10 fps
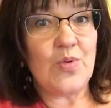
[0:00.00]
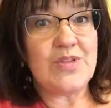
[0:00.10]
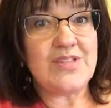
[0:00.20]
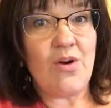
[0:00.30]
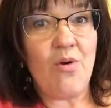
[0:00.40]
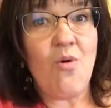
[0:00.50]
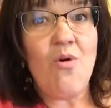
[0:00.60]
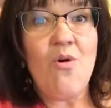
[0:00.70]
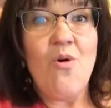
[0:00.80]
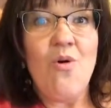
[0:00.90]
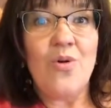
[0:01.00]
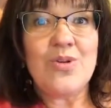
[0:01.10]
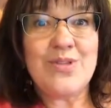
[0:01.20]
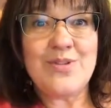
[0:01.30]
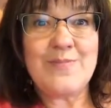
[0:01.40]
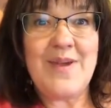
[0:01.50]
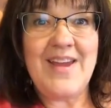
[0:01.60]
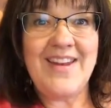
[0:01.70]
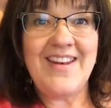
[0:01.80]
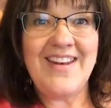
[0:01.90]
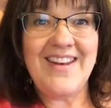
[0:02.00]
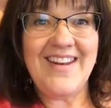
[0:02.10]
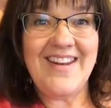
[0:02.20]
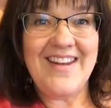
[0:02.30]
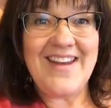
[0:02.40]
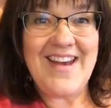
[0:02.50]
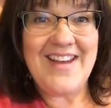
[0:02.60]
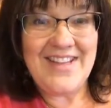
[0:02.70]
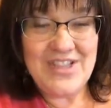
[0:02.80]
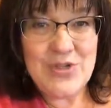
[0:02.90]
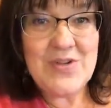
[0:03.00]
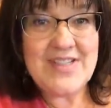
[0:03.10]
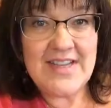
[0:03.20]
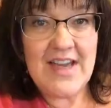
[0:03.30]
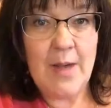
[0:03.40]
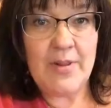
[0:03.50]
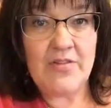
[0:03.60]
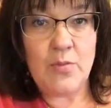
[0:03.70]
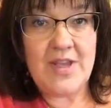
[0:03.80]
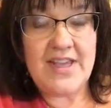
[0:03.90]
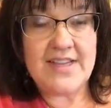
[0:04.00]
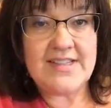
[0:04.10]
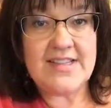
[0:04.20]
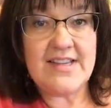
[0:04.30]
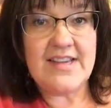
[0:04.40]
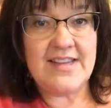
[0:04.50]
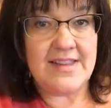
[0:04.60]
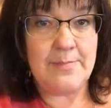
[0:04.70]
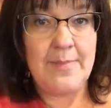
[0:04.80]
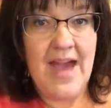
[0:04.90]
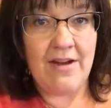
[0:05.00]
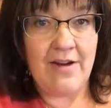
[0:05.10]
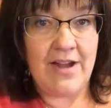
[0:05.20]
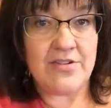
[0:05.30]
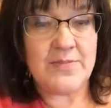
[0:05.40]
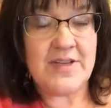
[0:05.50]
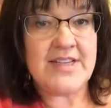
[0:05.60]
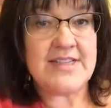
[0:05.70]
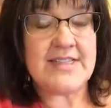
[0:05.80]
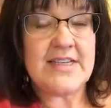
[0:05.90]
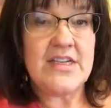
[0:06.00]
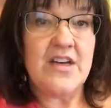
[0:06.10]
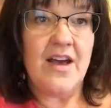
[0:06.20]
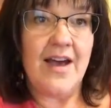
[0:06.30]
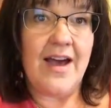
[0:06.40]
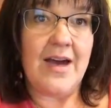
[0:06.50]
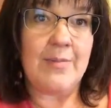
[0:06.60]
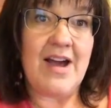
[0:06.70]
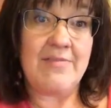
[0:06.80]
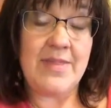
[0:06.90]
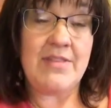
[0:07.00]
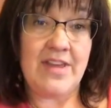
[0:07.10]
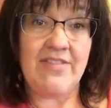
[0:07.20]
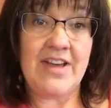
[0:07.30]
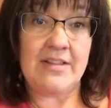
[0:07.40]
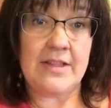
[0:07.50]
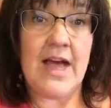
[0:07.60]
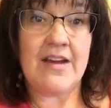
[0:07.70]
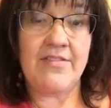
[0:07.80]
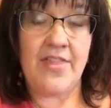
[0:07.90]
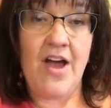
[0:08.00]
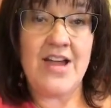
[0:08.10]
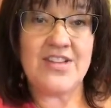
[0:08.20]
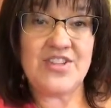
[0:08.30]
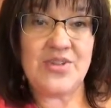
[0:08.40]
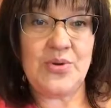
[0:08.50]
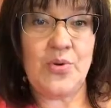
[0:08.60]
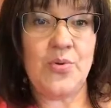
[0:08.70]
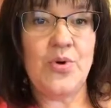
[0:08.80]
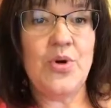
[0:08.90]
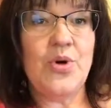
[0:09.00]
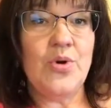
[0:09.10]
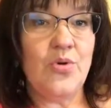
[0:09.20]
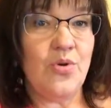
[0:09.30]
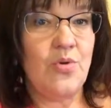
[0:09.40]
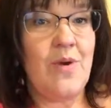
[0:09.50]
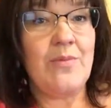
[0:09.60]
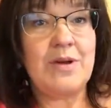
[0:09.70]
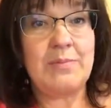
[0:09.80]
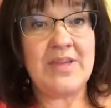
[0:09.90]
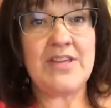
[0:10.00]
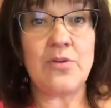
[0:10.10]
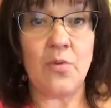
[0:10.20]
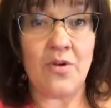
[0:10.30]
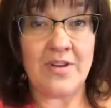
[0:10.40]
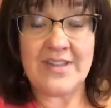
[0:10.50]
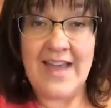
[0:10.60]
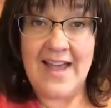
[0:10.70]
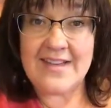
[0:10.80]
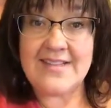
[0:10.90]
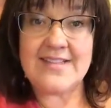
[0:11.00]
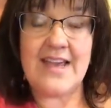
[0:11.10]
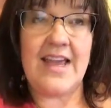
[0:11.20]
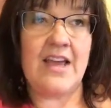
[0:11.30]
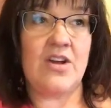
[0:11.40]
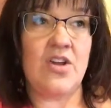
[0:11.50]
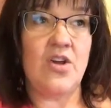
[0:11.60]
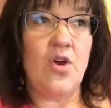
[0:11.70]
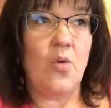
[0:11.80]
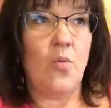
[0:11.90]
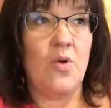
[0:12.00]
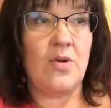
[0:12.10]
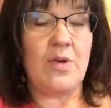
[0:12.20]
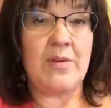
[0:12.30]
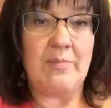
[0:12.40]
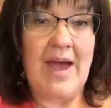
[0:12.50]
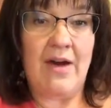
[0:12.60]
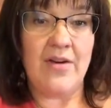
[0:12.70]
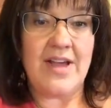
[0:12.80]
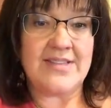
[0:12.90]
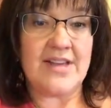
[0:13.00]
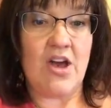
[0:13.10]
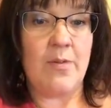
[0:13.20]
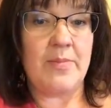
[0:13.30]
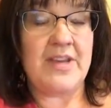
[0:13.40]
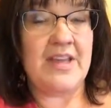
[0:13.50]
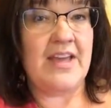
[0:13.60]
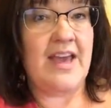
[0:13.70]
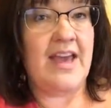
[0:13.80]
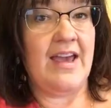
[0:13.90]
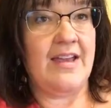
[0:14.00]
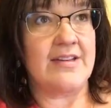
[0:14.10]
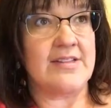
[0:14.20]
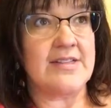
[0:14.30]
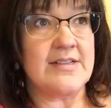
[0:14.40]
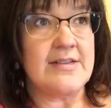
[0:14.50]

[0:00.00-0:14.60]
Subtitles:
so it's been an interesting couple of weeks in the background because I've been giving a lot of thought to who do I want to be in the world next, and what are we about as a company. And